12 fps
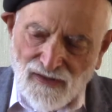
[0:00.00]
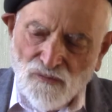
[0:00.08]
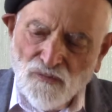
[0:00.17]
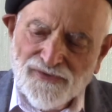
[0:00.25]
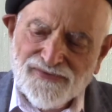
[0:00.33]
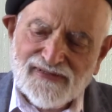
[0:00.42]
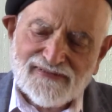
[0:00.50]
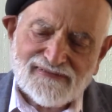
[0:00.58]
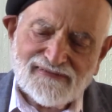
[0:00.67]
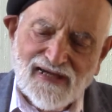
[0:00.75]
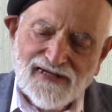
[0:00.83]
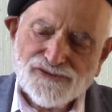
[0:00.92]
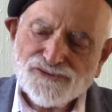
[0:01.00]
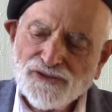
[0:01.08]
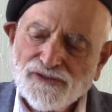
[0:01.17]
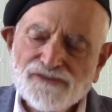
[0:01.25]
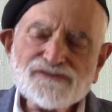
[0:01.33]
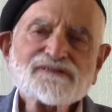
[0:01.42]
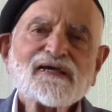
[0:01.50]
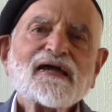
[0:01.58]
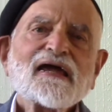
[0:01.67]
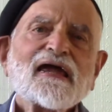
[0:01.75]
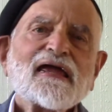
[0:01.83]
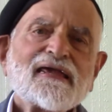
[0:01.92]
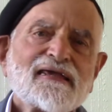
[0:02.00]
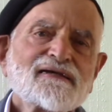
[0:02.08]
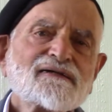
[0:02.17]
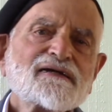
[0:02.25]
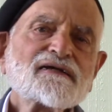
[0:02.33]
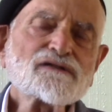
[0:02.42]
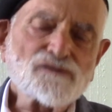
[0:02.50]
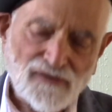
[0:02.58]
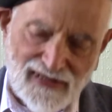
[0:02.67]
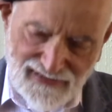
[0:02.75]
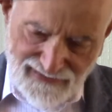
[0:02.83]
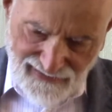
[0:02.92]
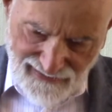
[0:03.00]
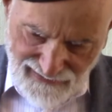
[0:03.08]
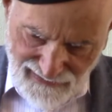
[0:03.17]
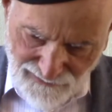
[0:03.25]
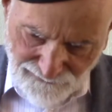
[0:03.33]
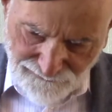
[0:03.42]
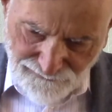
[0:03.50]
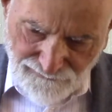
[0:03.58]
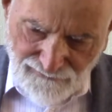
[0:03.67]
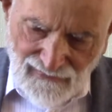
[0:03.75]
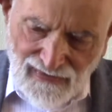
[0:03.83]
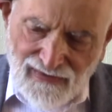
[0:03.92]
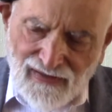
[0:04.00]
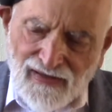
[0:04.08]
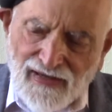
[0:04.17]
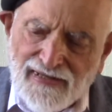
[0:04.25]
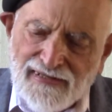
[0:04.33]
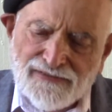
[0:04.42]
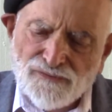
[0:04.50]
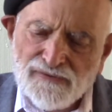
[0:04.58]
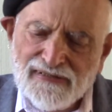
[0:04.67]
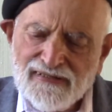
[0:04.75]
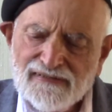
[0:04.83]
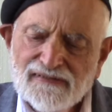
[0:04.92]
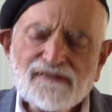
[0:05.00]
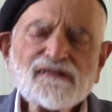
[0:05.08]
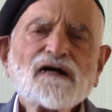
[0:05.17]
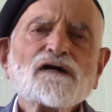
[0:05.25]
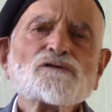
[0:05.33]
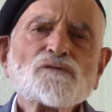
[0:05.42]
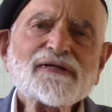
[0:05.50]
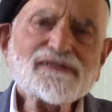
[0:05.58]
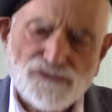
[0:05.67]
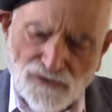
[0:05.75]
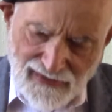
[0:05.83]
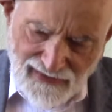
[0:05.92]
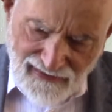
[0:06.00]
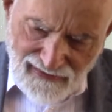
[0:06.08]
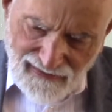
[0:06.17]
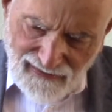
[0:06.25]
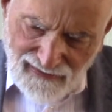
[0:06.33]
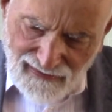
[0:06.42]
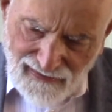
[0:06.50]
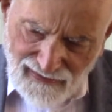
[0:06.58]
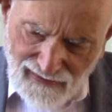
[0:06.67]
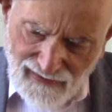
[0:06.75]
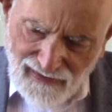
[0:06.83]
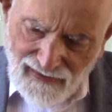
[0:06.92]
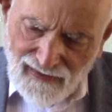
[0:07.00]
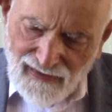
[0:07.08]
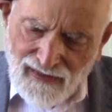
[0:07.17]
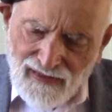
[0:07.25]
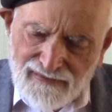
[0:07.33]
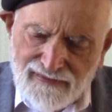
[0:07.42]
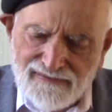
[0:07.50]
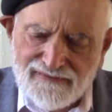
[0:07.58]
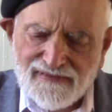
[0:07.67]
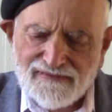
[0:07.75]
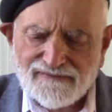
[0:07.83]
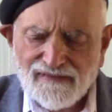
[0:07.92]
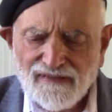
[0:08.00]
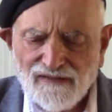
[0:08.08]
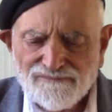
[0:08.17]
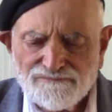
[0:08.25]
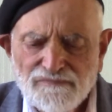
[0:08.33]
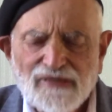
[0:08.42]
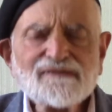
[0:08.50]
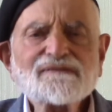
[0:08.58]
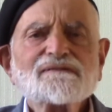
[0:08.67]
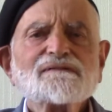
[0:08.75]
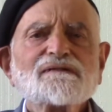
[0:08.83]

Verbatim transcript: with his nature's healing grasses. He created a green drink consisting of mint,